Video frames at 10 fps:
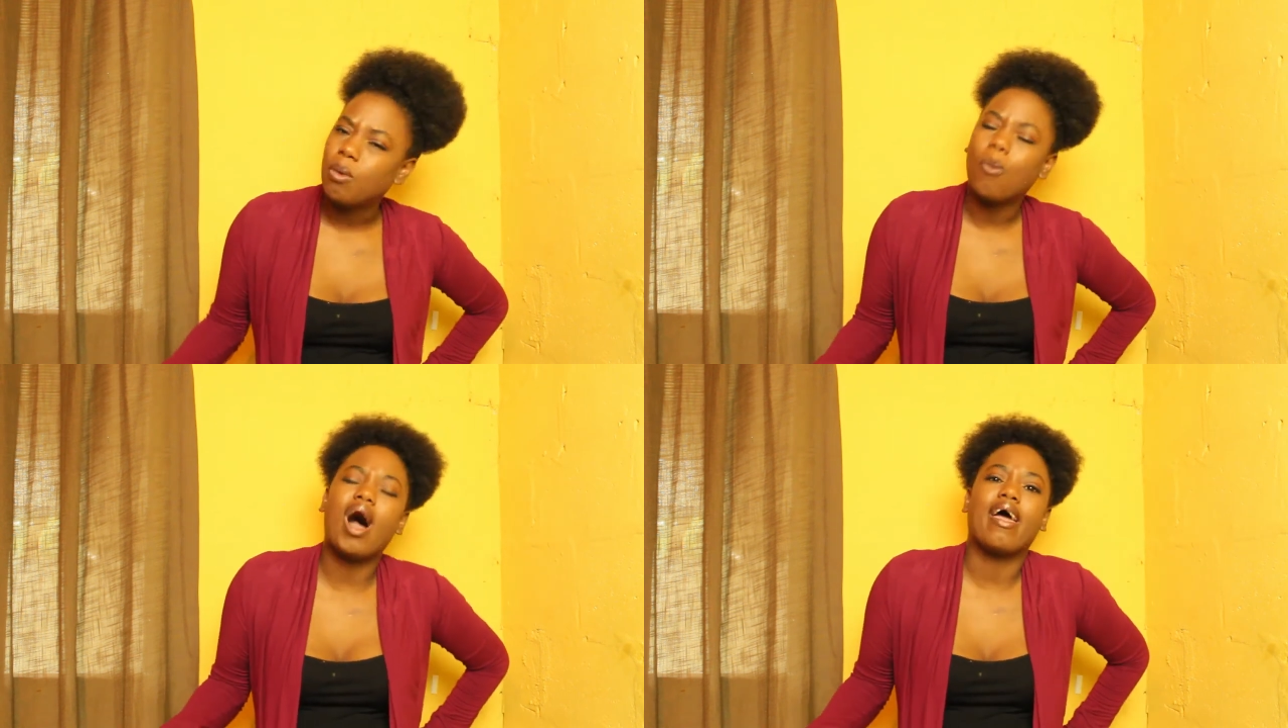
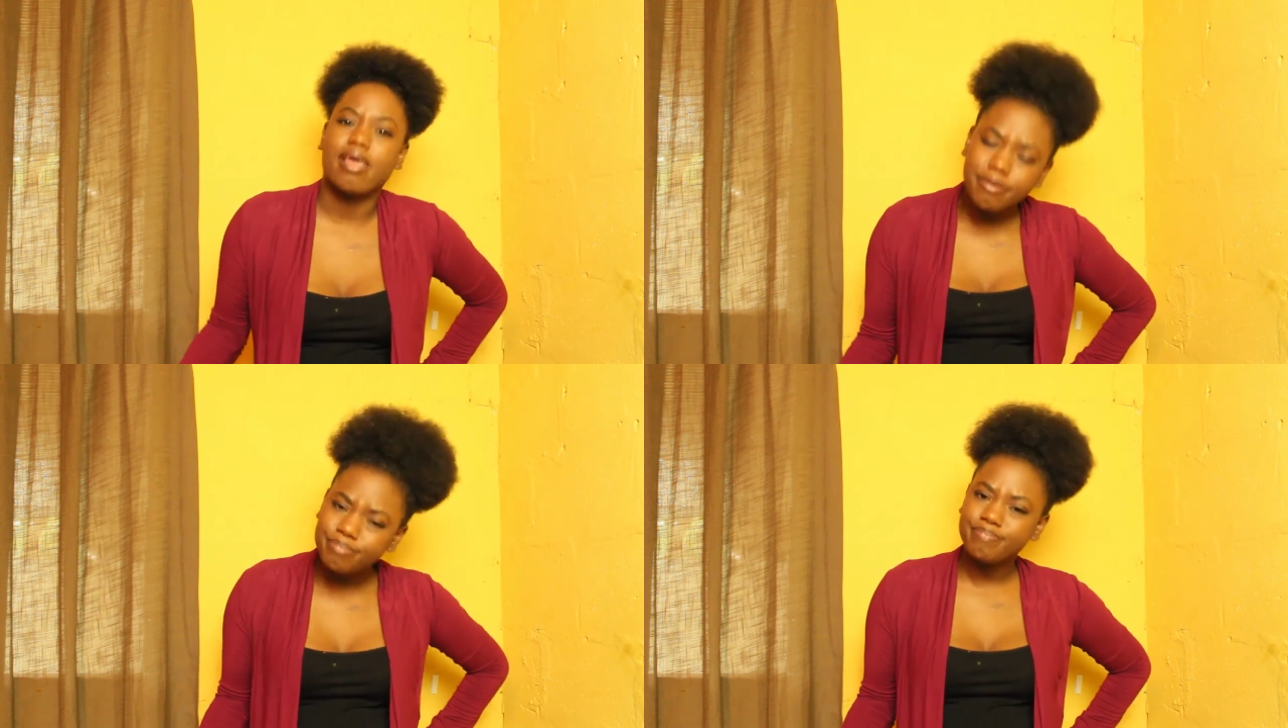Why?
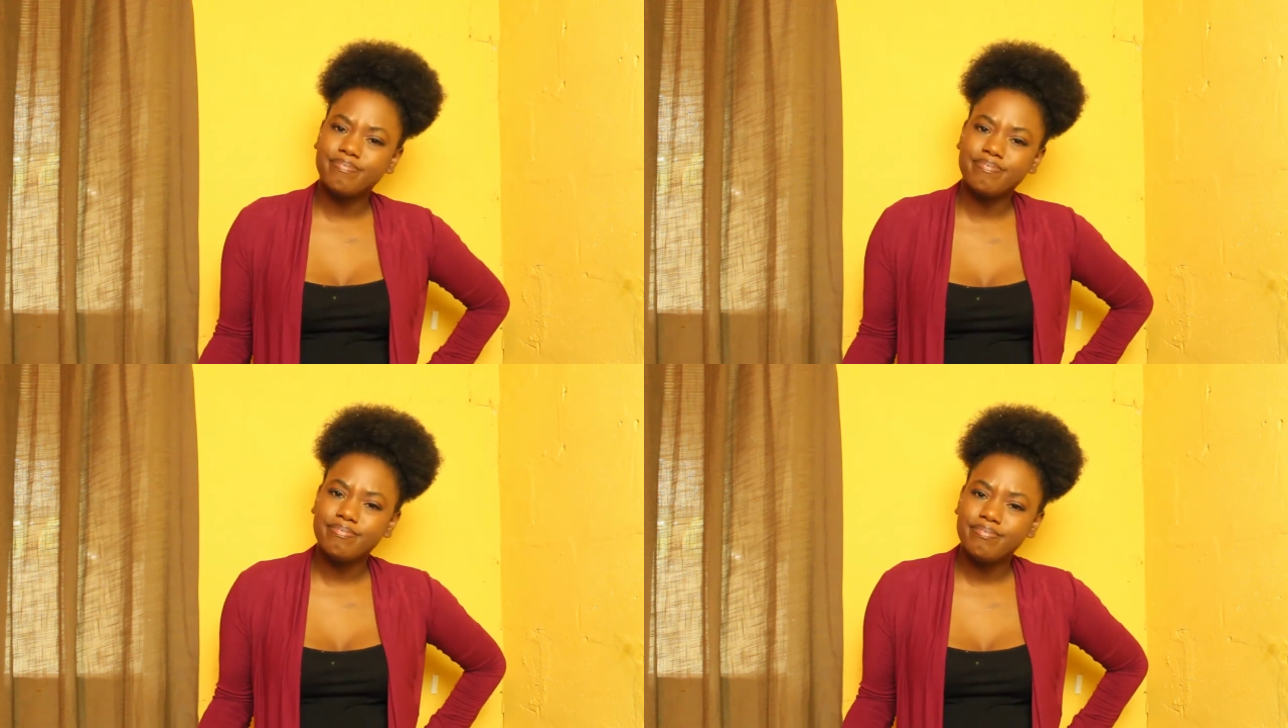
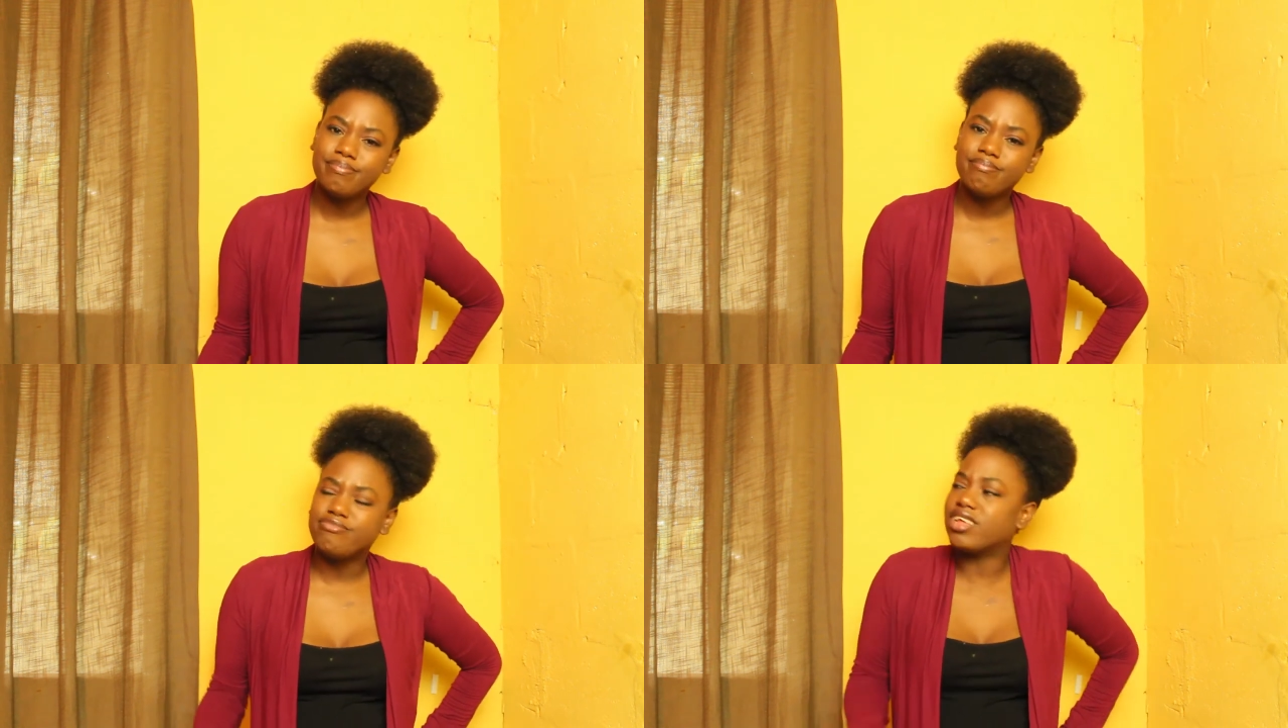
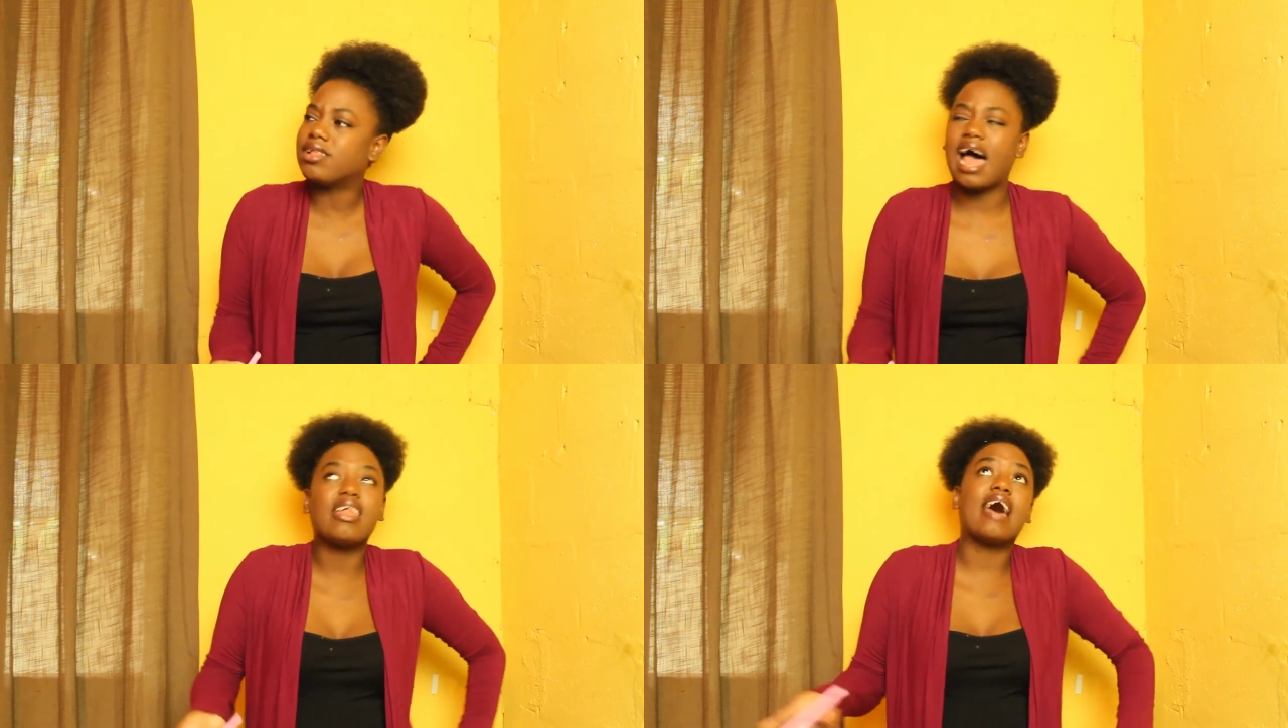
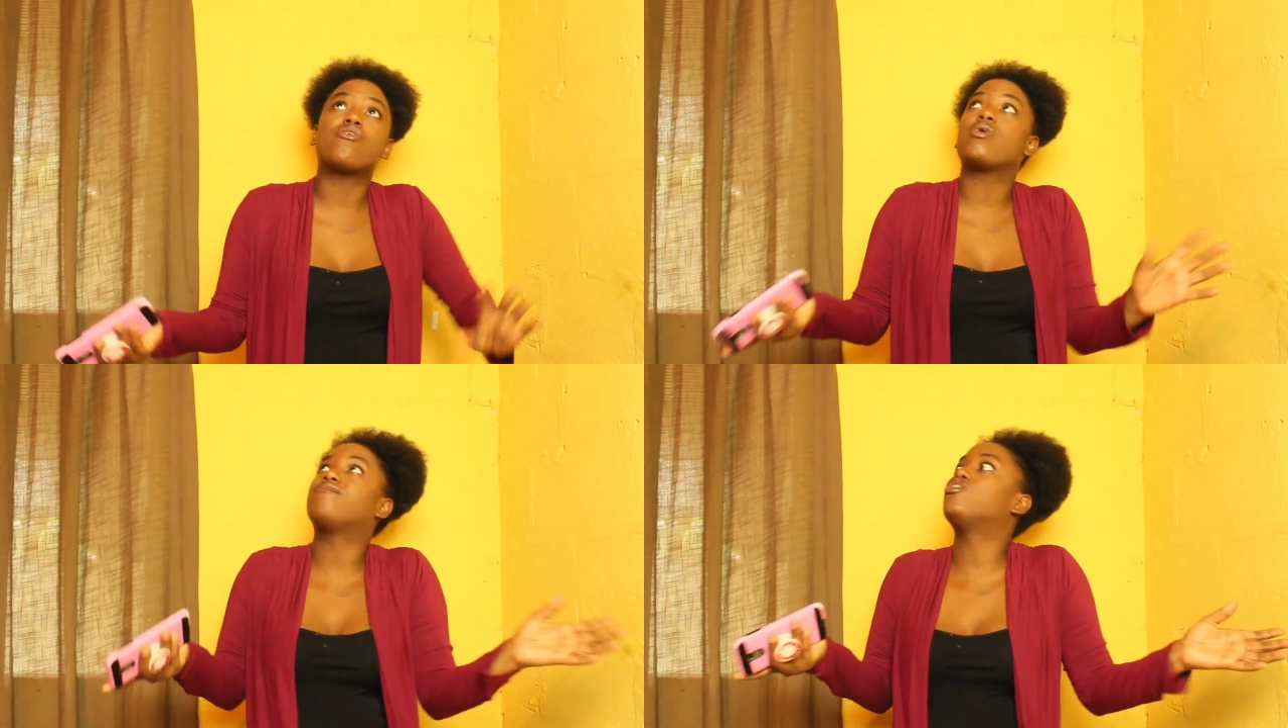I
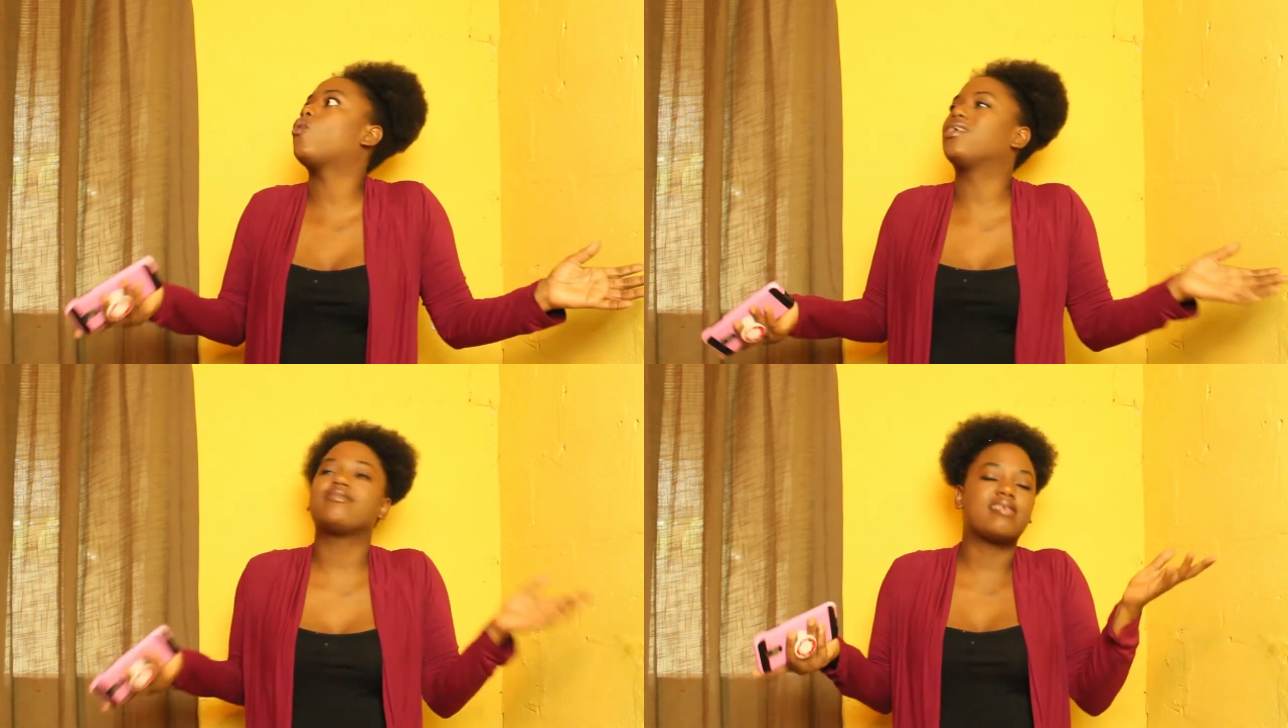don't even know
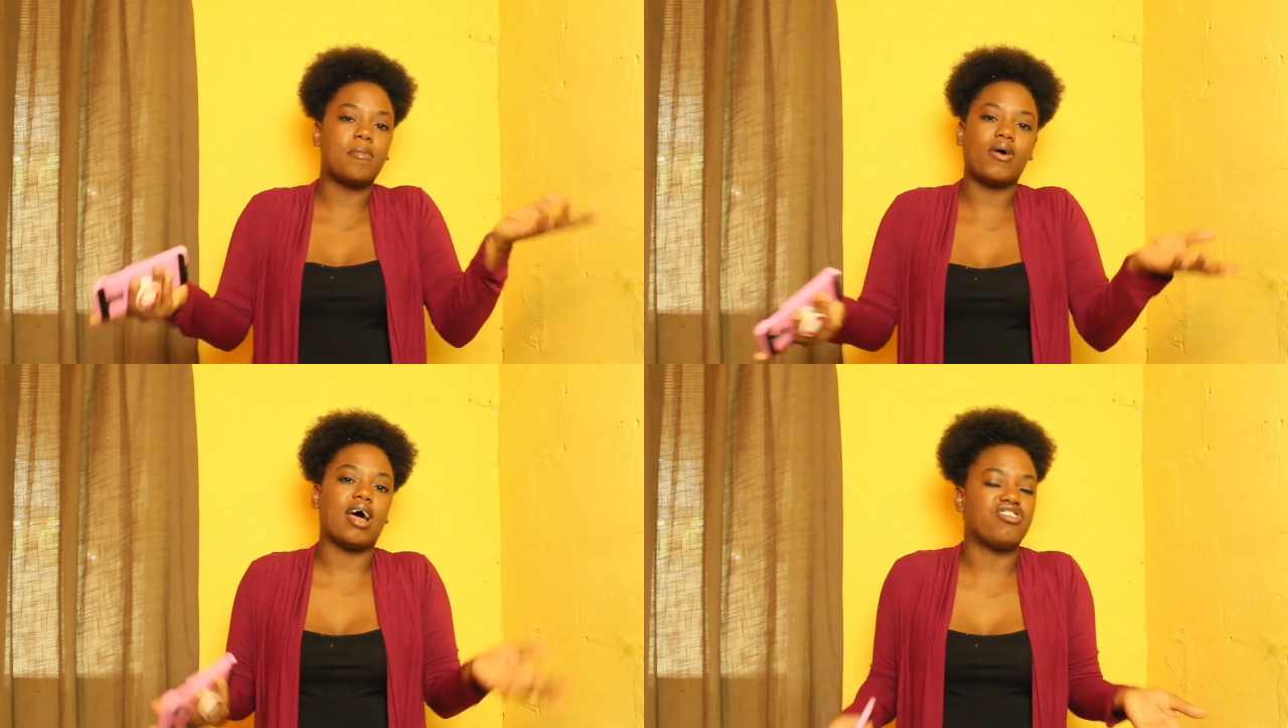what to say
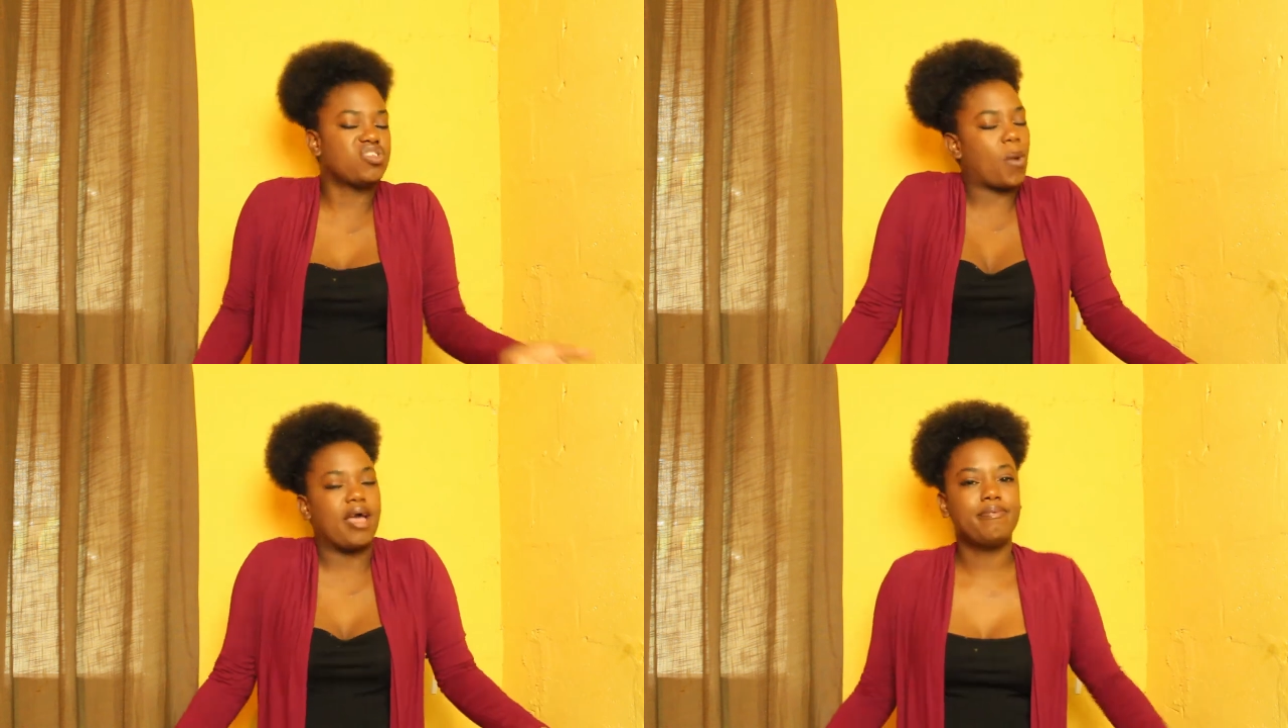about that.
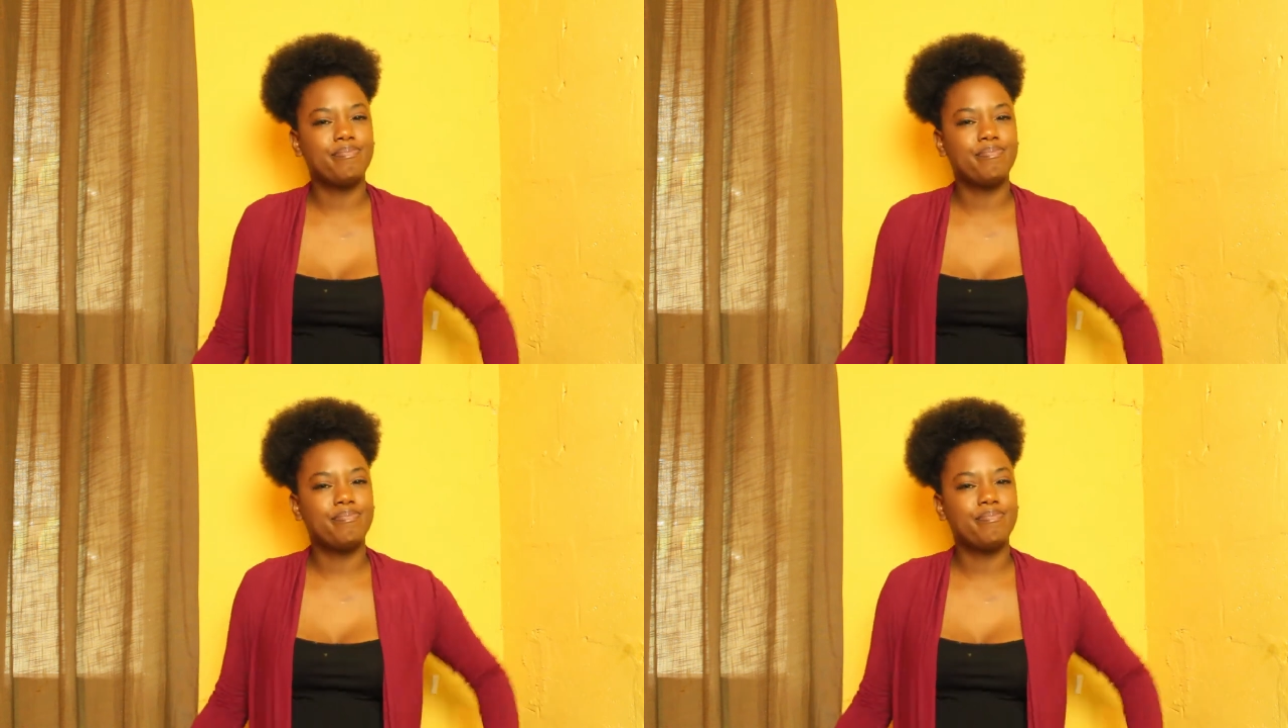Just why?